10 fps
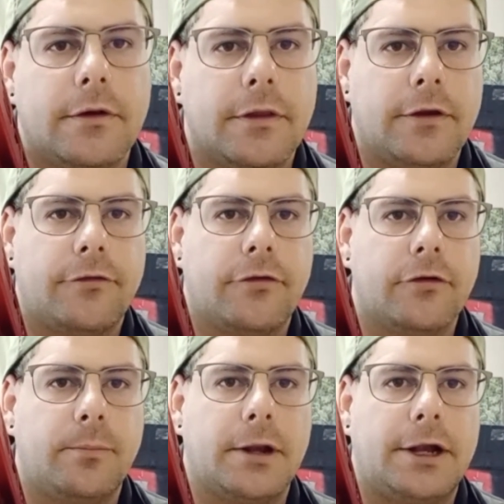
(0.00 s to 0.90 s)
there's
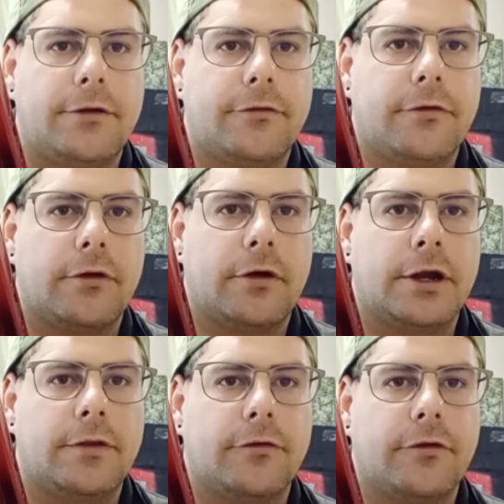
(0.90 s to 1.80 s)
two plates on
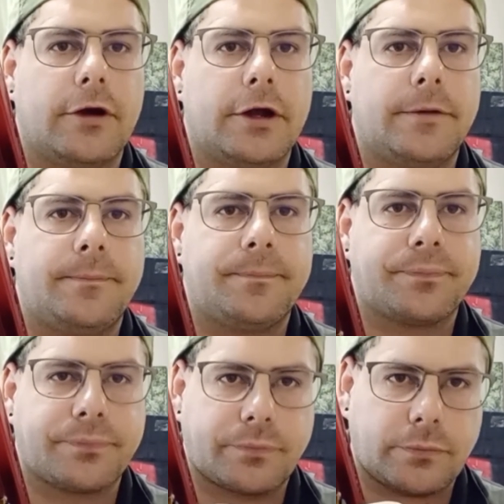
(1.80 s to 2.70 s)
either side.
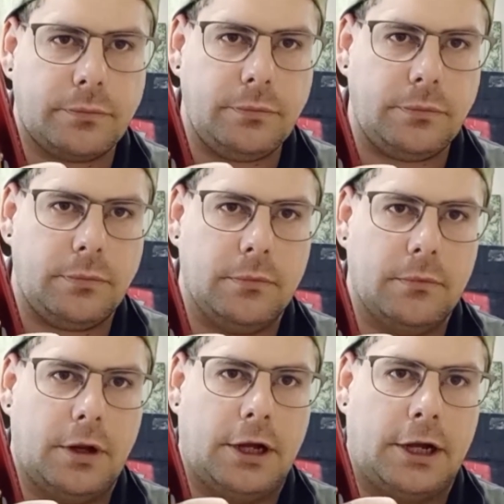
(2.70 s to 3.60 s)

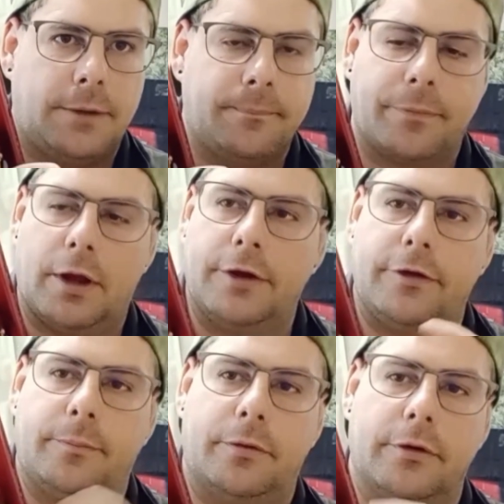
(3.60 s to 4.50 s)
I
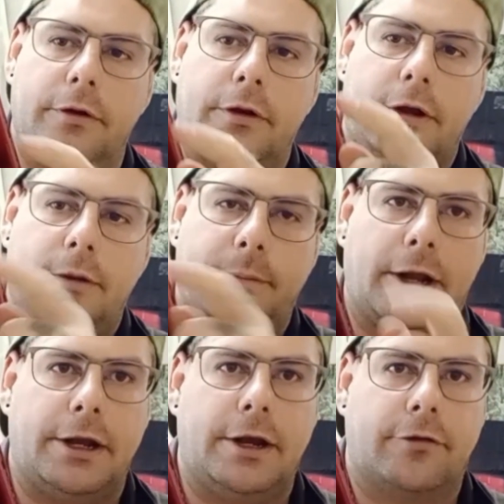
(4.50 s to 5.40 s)
did put
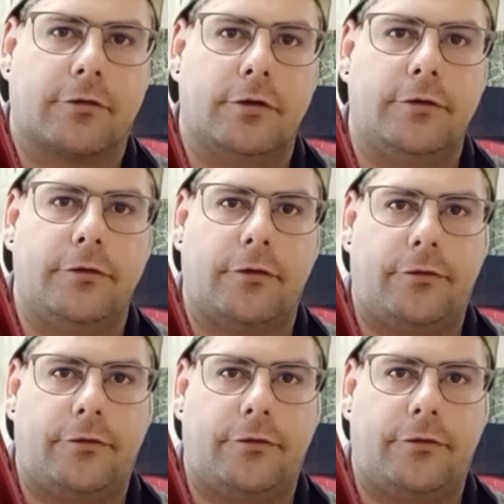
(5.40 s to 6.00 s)
button head screws, as it